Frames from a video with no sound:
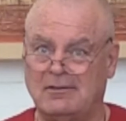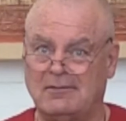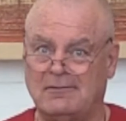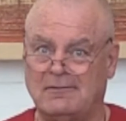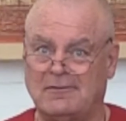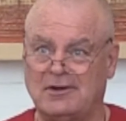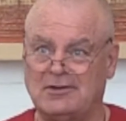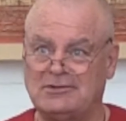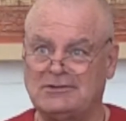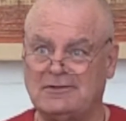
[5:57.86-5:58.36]

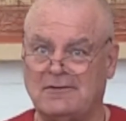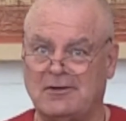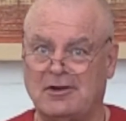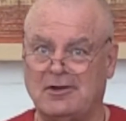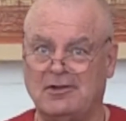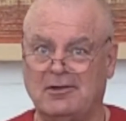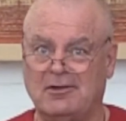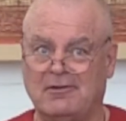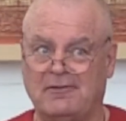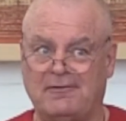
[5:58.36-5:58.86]
first of
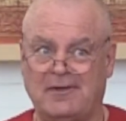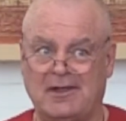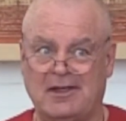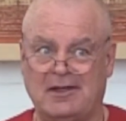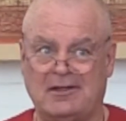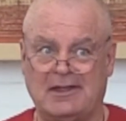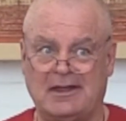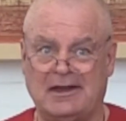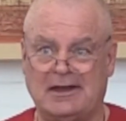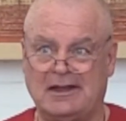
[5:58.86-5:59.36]
all, you'll
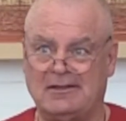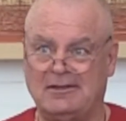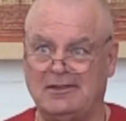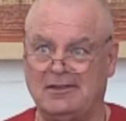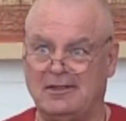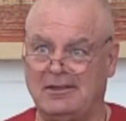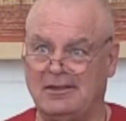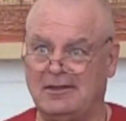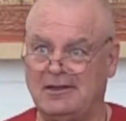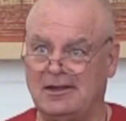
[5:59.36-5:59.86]
feel that it,
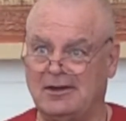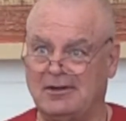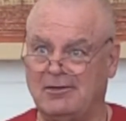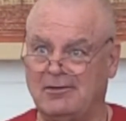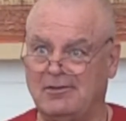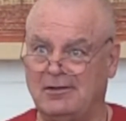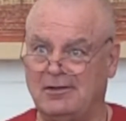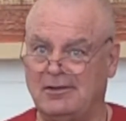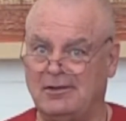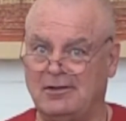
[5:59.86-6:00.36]

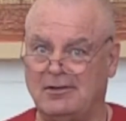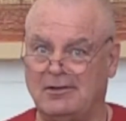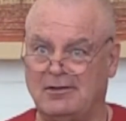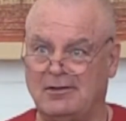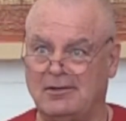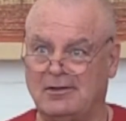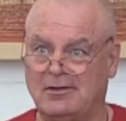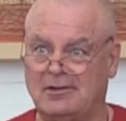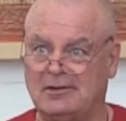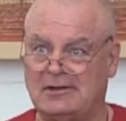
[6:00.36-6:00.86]

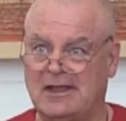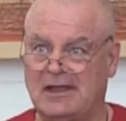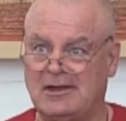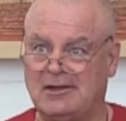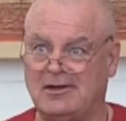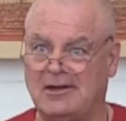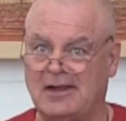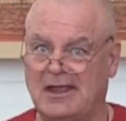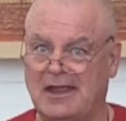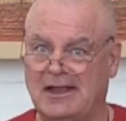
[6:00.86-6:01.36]

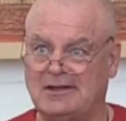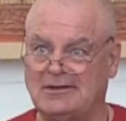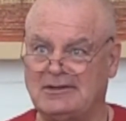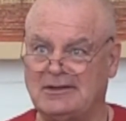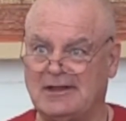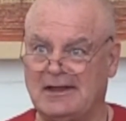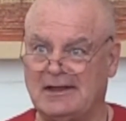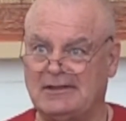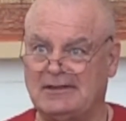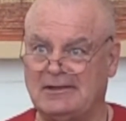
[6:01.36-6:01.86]
take your hands
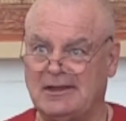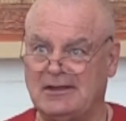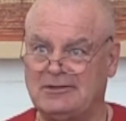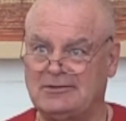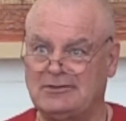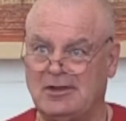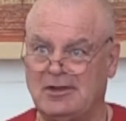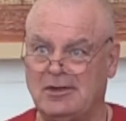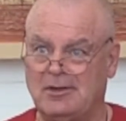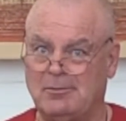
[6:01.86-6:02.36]
like
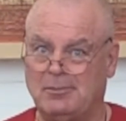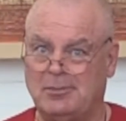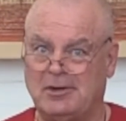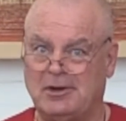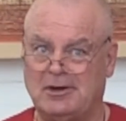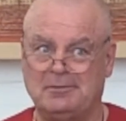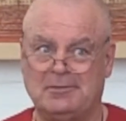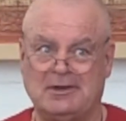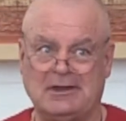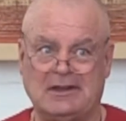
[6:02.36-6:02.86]
this, put them